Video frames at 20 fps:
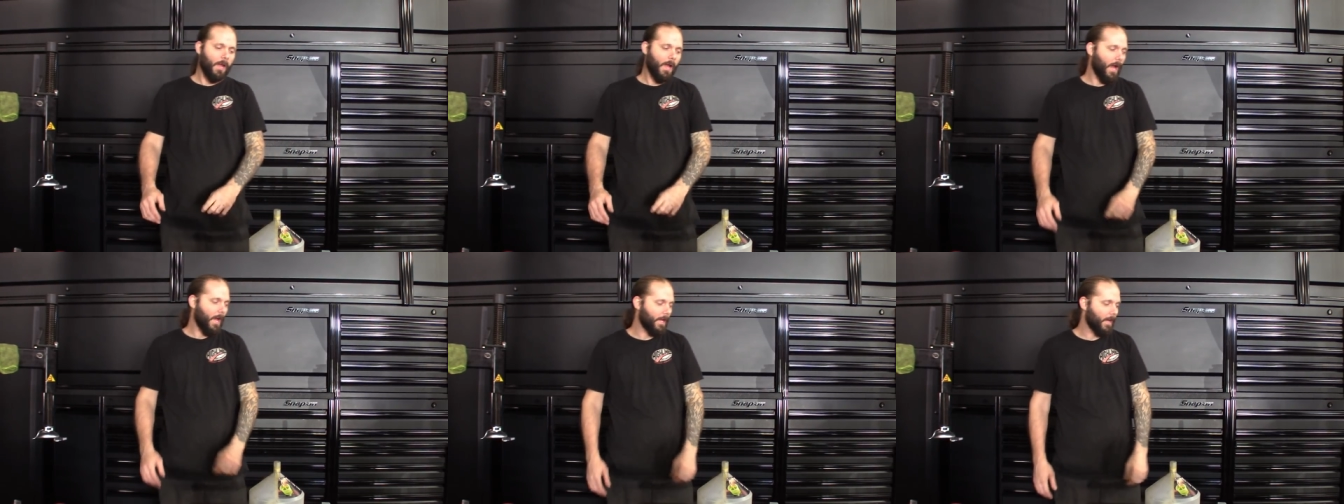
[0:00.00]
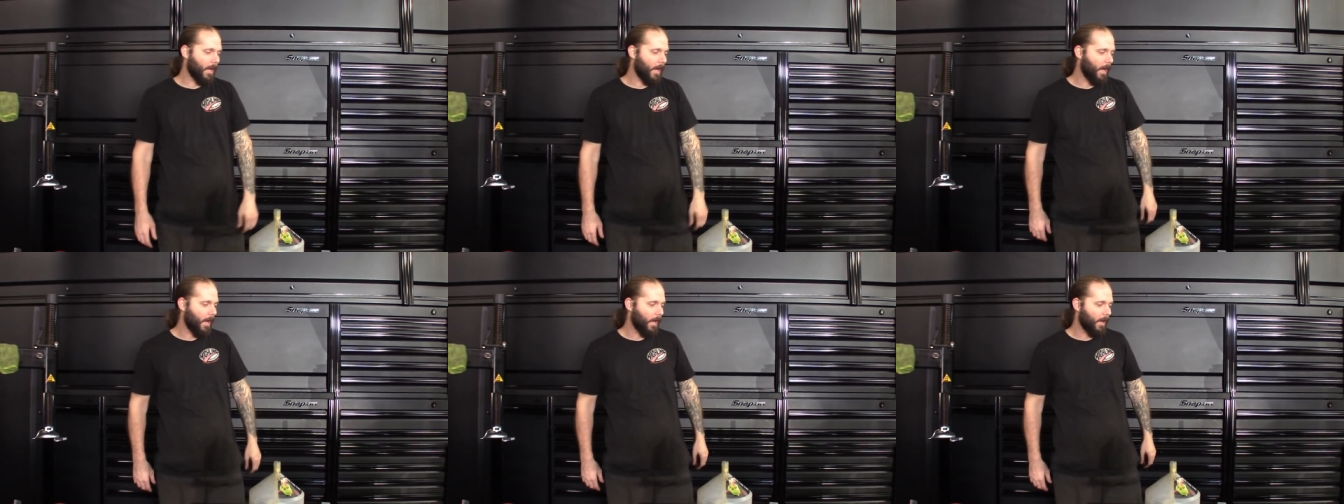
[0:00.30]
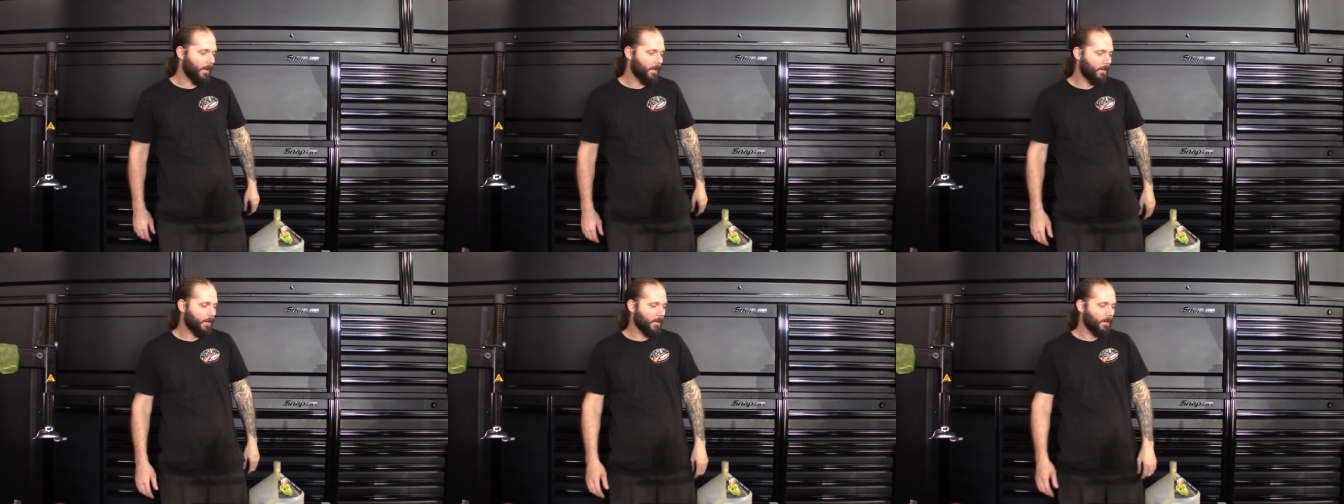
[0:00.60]
I
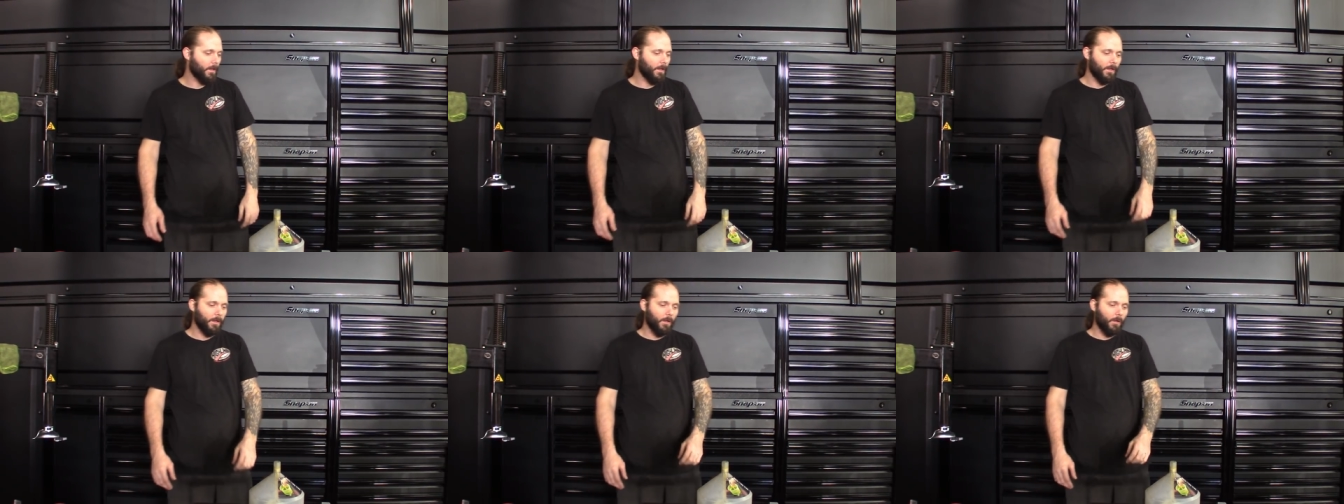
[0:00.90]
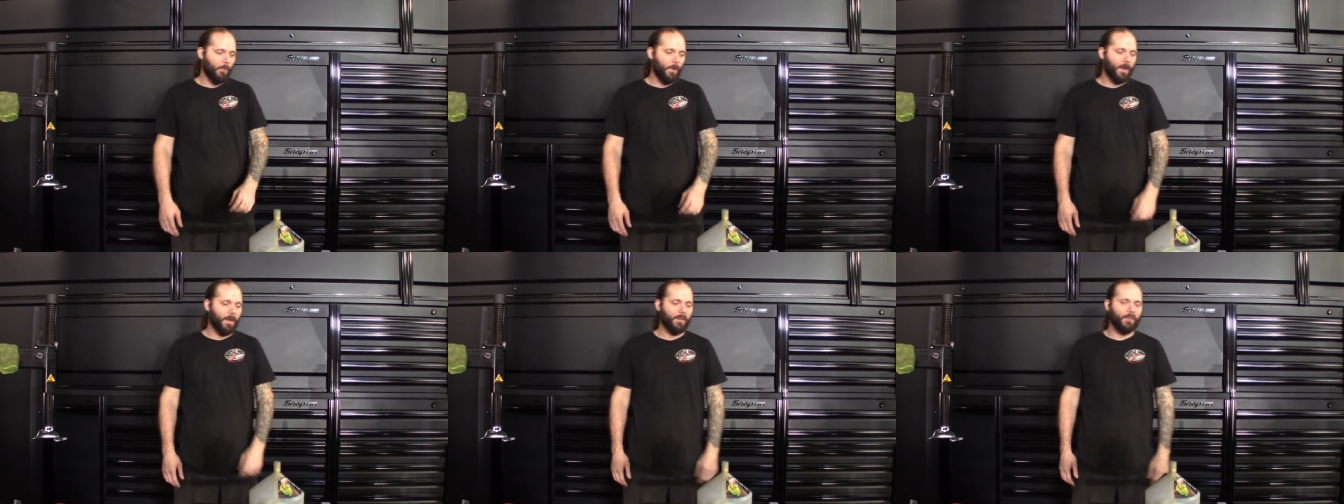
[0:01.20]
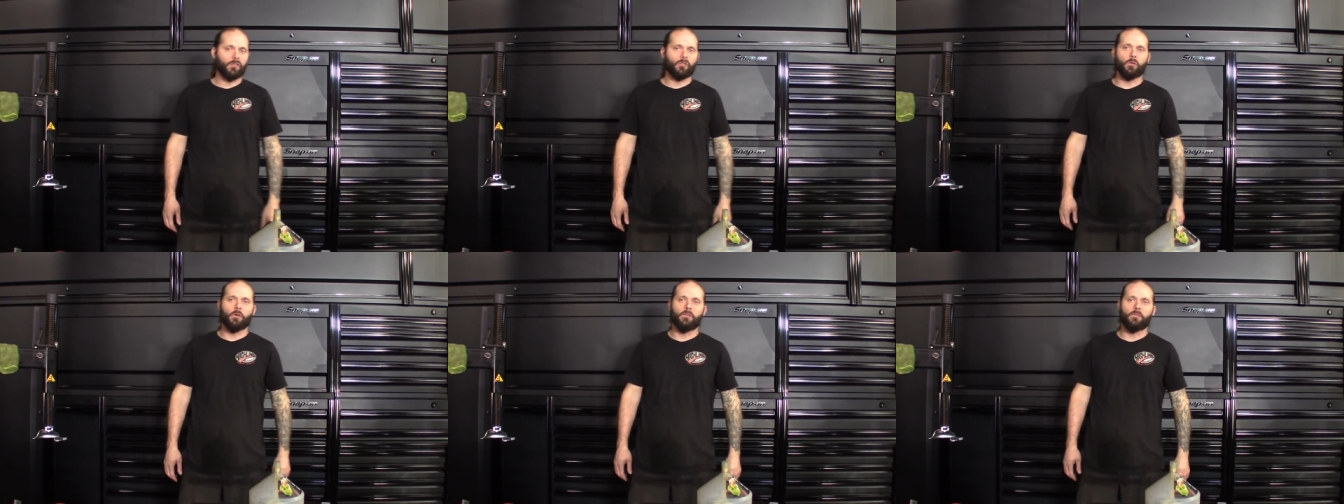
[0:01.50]
uh, wanted
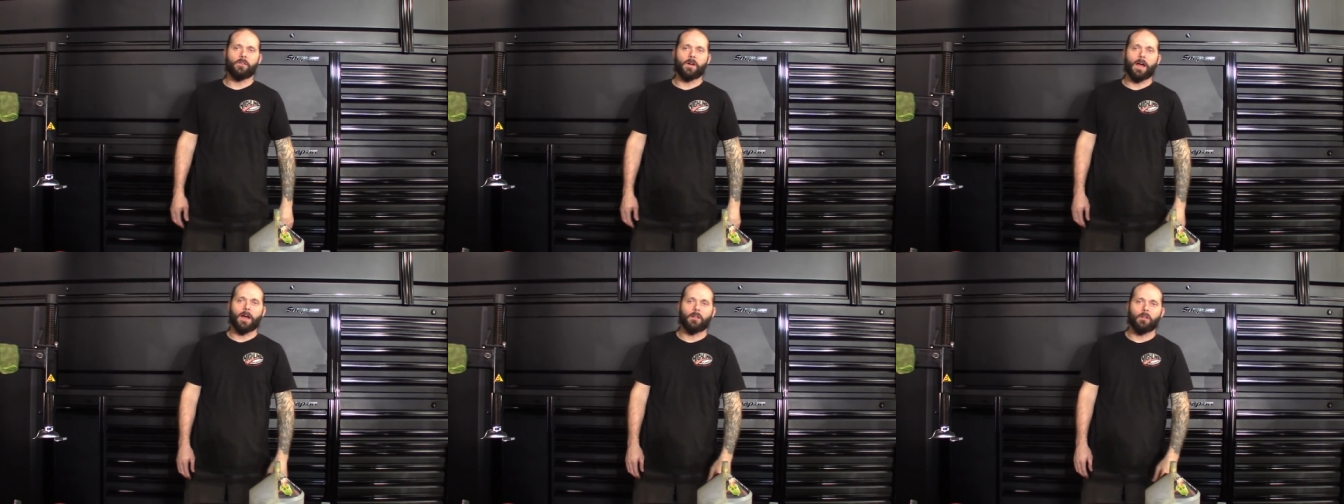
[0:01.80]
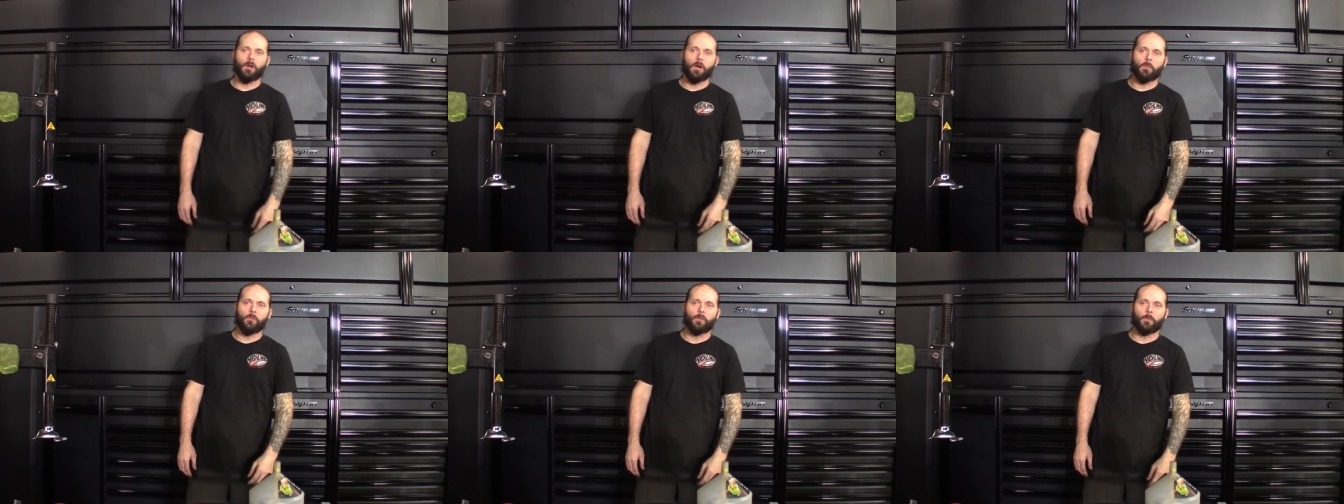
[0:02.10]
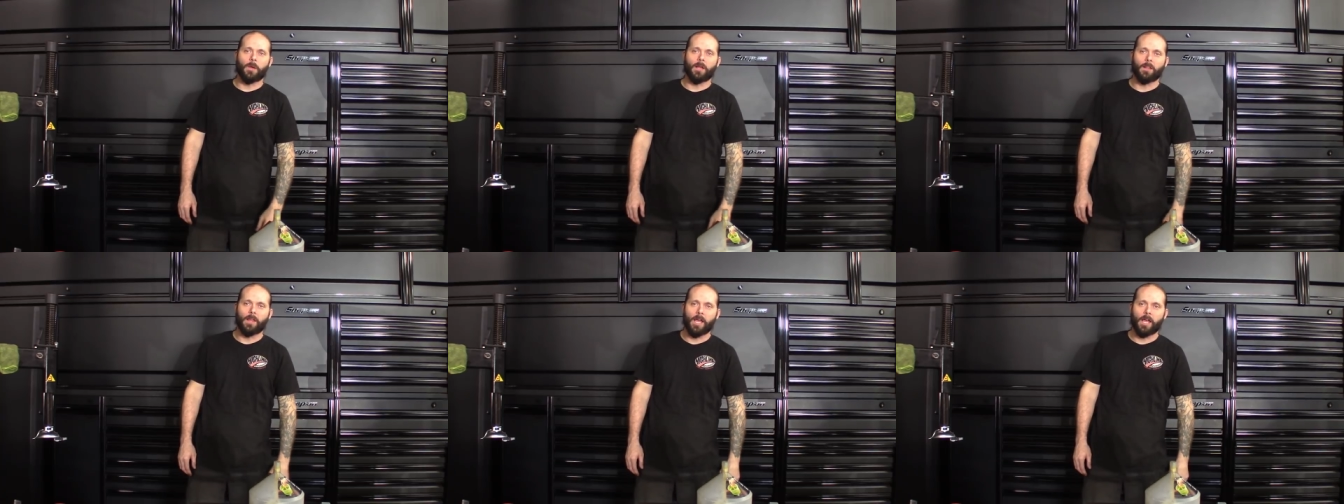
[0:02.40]
to do a follow-up for
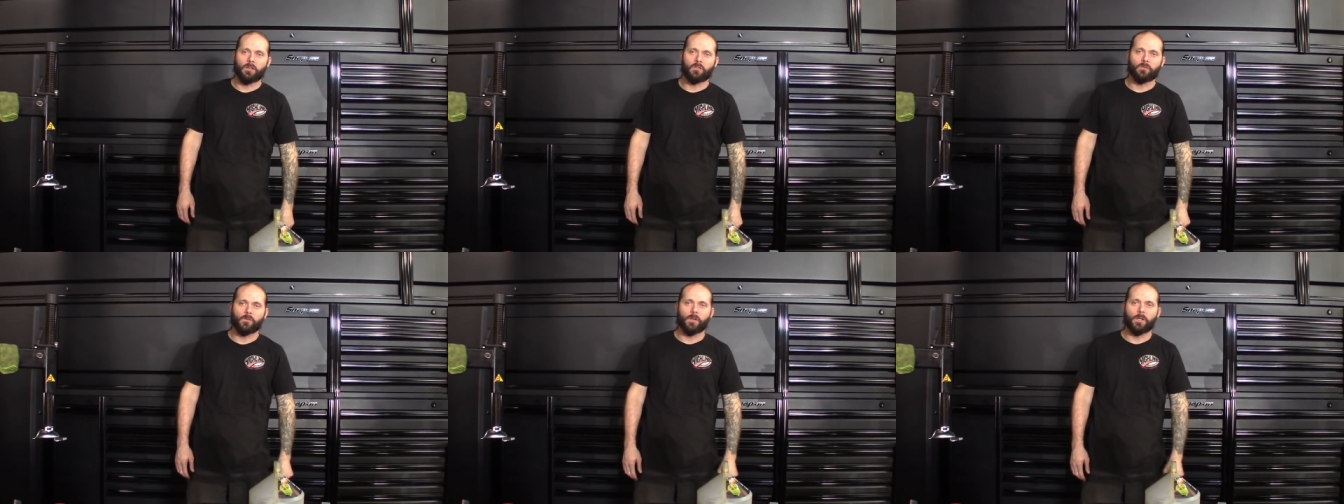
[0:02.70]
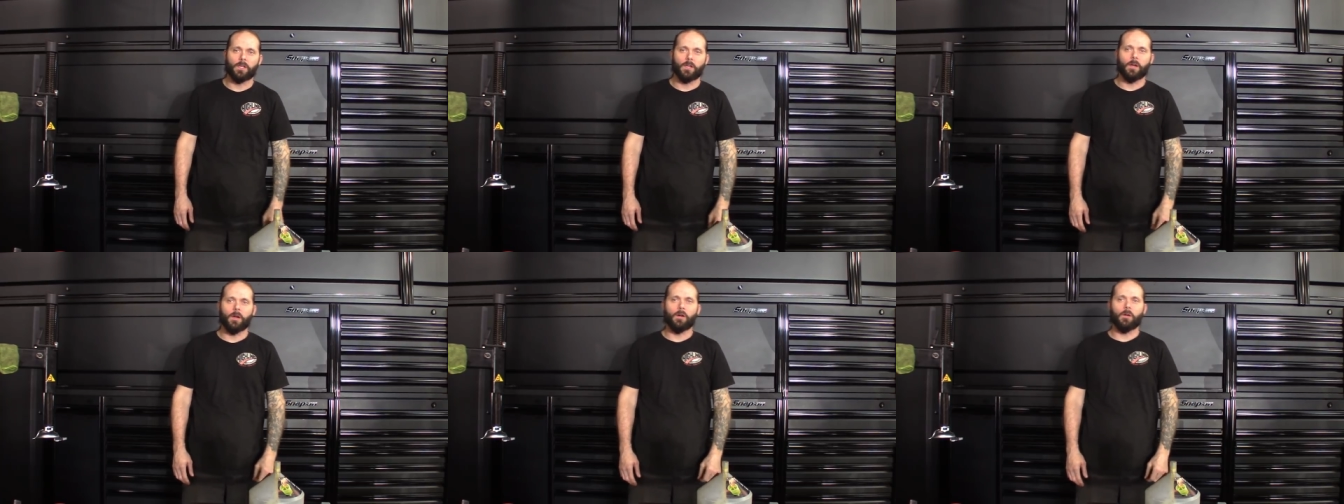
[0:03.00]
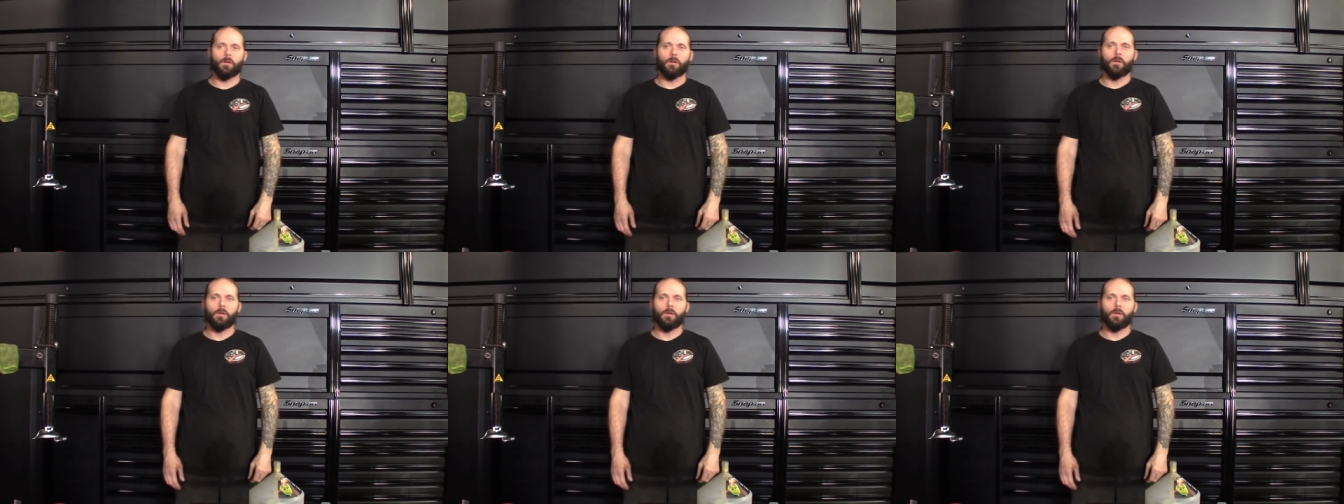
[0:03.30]
my last video.